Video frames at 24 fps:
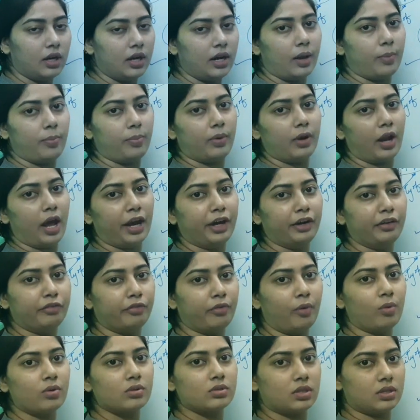applied
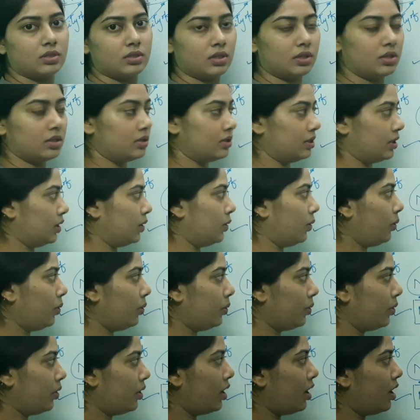force is 0,
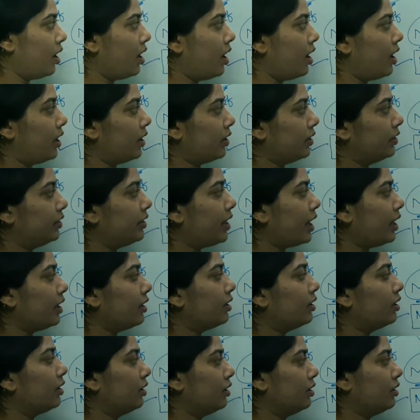
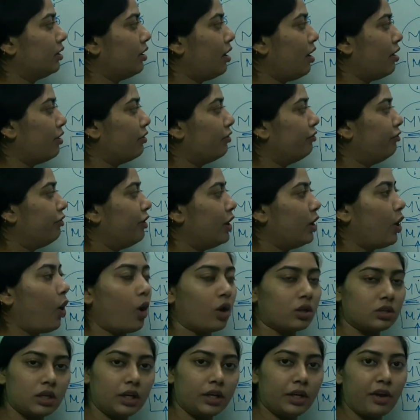then
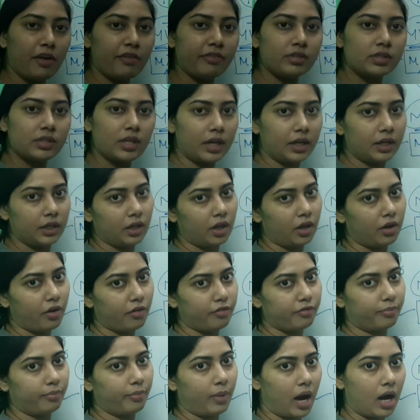velocity of center of
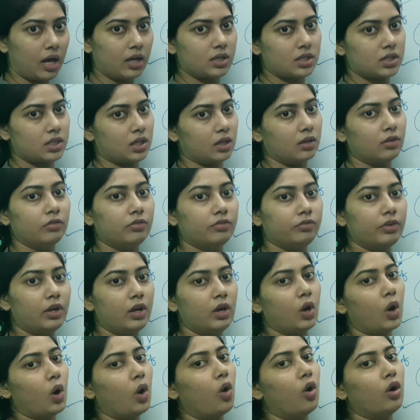mass will
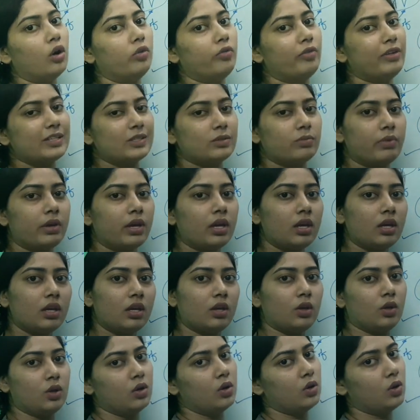always be
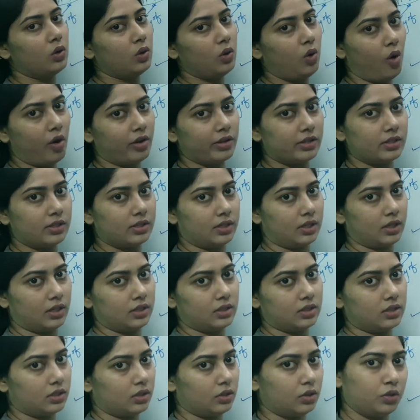constant
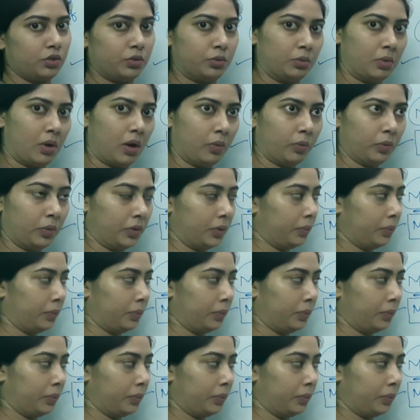throughout.